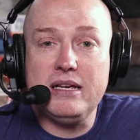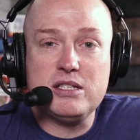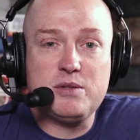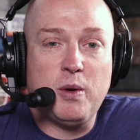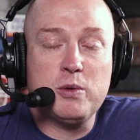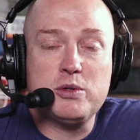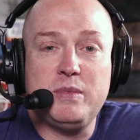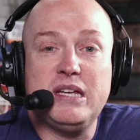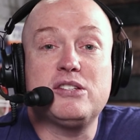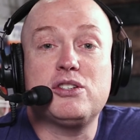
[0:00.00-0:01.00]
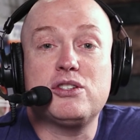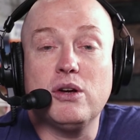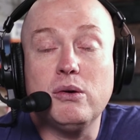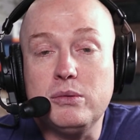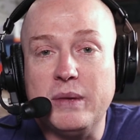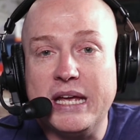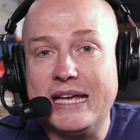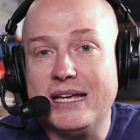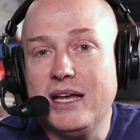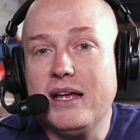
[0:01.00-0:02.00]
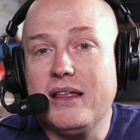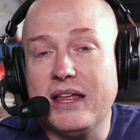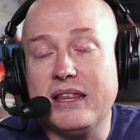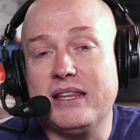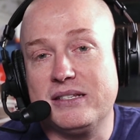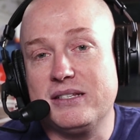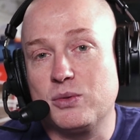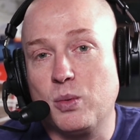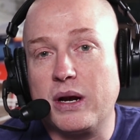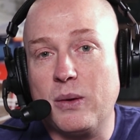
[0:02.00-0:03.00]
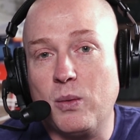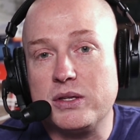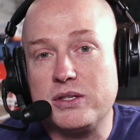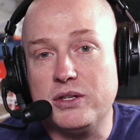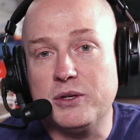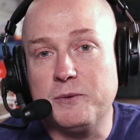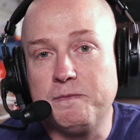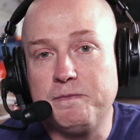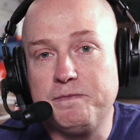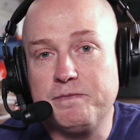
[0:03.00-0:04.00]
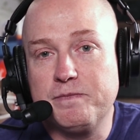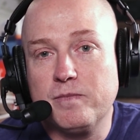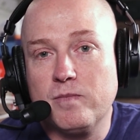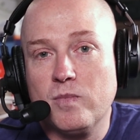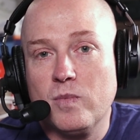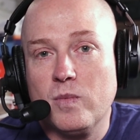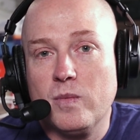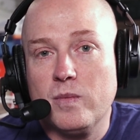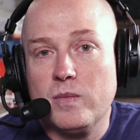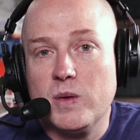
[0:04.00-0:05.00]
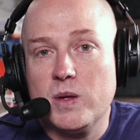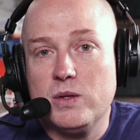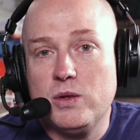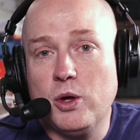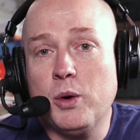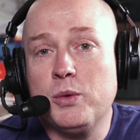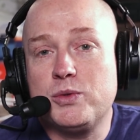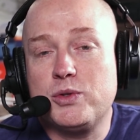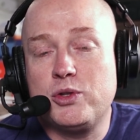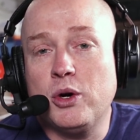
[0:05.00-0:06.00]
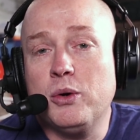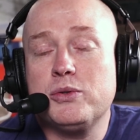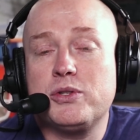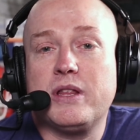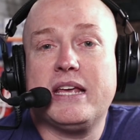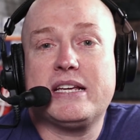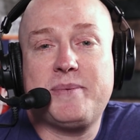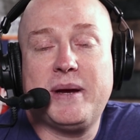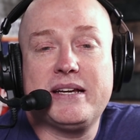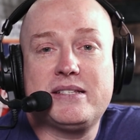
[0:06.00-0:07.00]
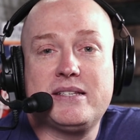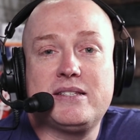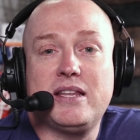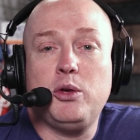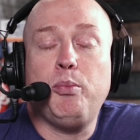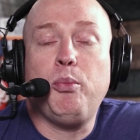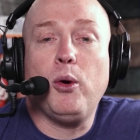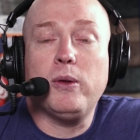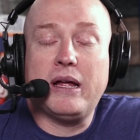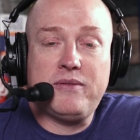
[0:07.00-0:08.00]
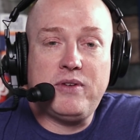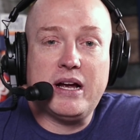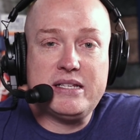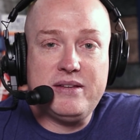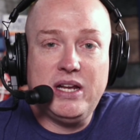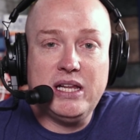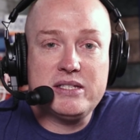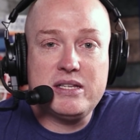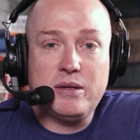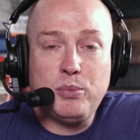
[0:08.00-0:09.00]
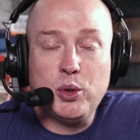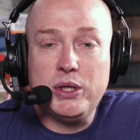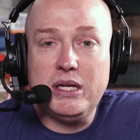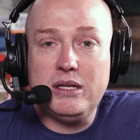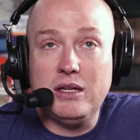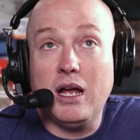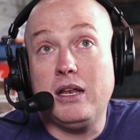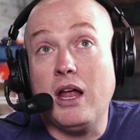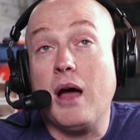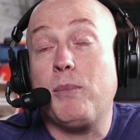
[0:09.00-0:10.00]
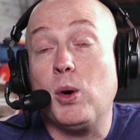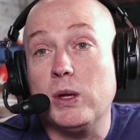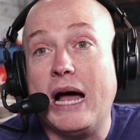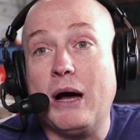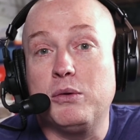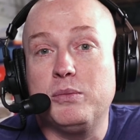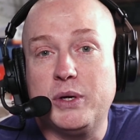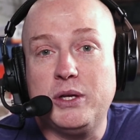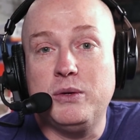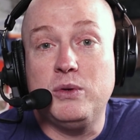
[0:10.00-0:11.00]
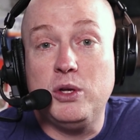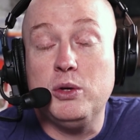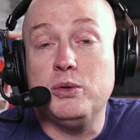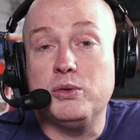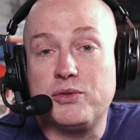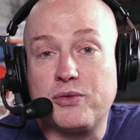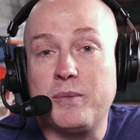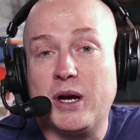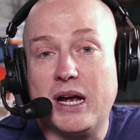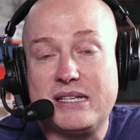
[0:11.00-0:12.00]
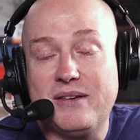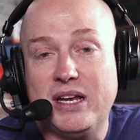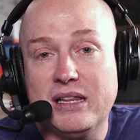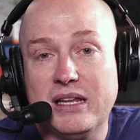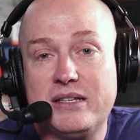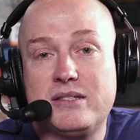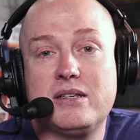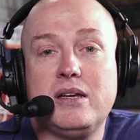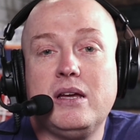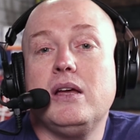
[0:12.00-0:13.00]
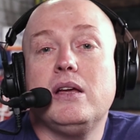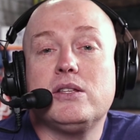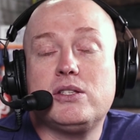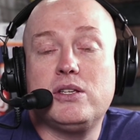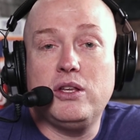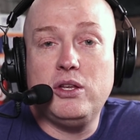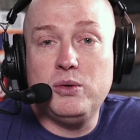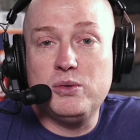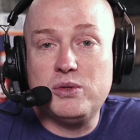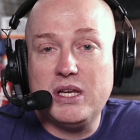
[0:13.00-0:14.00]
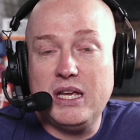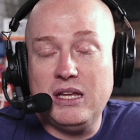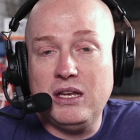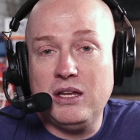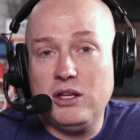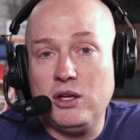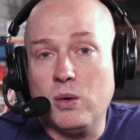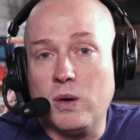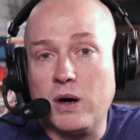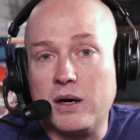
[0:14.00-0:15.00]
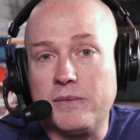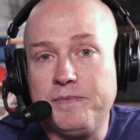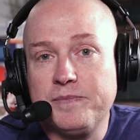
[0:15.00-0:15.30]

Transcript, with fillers: exposed me and shown me that this is what I want to do. Mm-hmm. Those those are the experiences that you pull out of your activity list and put not not pull out, but you use from your activity list to use in your